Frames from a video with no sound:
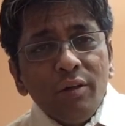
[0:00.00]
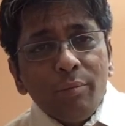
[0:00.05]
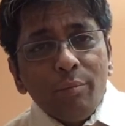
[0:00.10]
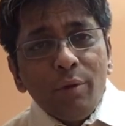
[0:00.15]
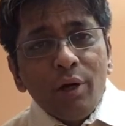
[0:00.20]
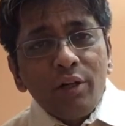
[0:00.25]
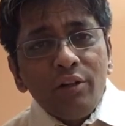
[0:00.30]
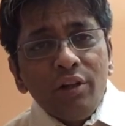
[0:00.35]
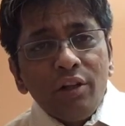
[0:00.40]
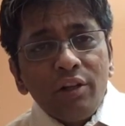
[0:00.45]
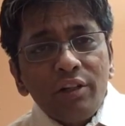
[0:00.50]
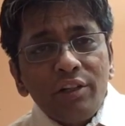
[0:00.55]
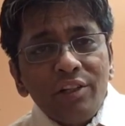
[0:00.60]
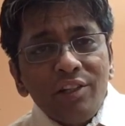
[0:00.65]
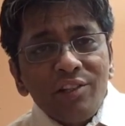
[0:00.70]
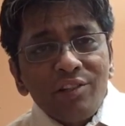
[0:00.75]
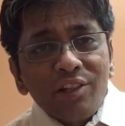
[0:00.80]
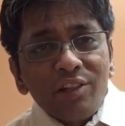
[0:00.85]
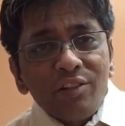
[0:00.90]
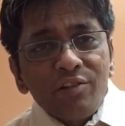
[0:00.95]
but the
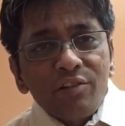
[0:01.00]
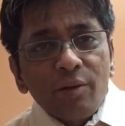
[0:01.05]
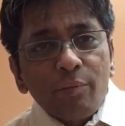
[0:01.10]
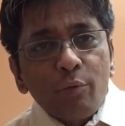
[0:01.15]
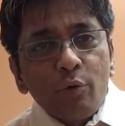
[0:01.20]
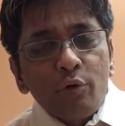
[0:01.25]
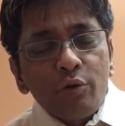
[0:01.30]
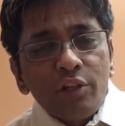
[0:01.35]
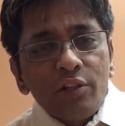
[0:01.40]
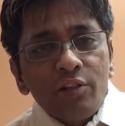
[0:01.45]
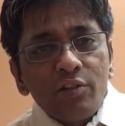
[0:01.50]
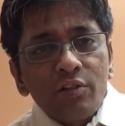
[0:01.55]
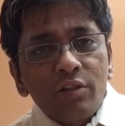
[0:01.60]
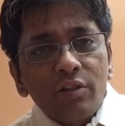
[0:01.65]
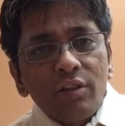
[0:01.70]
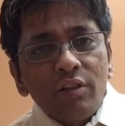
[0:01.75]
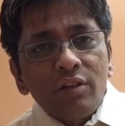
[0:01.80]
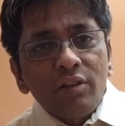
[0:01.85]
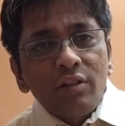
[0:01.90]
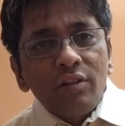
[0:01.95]
recent support is
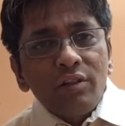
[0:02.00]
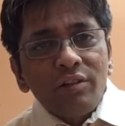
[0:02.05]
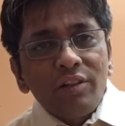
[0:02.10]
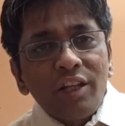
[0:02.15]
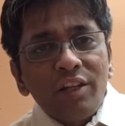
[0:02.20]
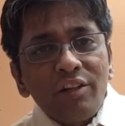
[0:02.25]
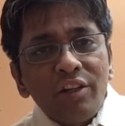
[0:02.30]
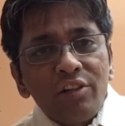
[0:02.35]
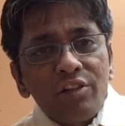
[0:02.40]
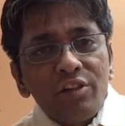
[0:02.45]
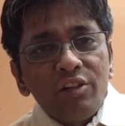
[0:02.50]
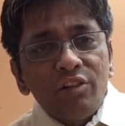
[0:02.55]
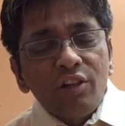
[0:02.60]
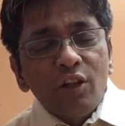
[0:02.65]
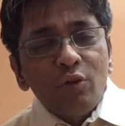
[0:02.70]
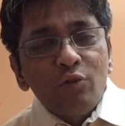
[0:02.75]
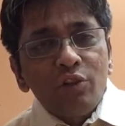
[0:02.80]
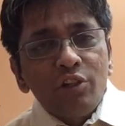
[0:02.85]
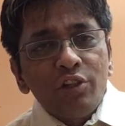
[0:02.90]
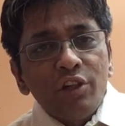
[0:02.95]
that
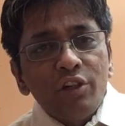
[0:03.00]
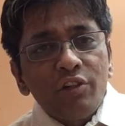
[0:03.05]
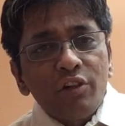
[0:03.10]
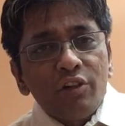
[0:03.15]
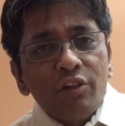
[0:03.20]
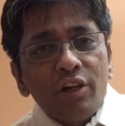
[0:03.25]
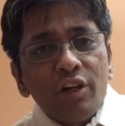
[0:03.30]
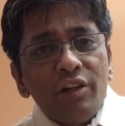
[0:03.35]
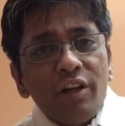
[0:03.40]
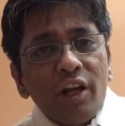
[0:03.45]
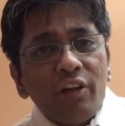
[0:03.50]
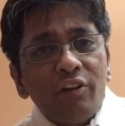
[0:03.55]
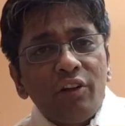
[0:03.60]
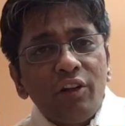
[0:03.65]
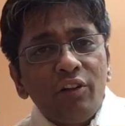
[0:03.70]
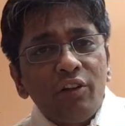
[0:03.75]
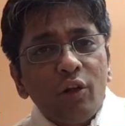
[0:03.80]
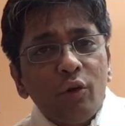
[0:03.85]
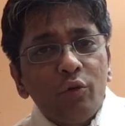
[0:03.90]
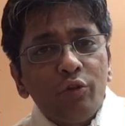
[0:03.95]
18,800,
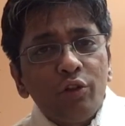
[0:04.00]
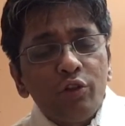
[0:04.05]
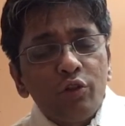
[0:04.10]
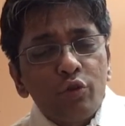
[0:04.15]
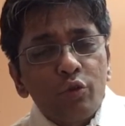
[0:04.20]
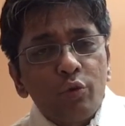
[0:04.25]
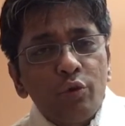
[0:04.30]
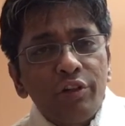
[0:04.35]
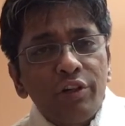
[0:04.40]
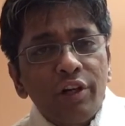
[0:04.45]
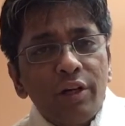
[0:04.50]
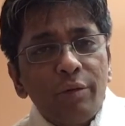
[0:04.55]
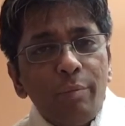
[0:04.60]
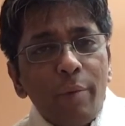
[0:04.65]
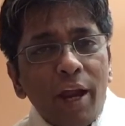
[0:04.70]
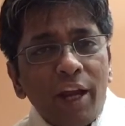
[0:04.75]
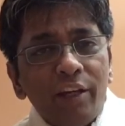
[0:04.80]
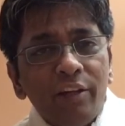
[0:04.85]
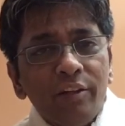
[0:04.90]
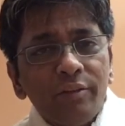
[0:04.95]
19,200
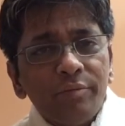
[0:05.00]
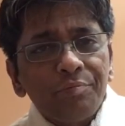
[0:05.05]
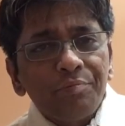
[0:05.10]
band.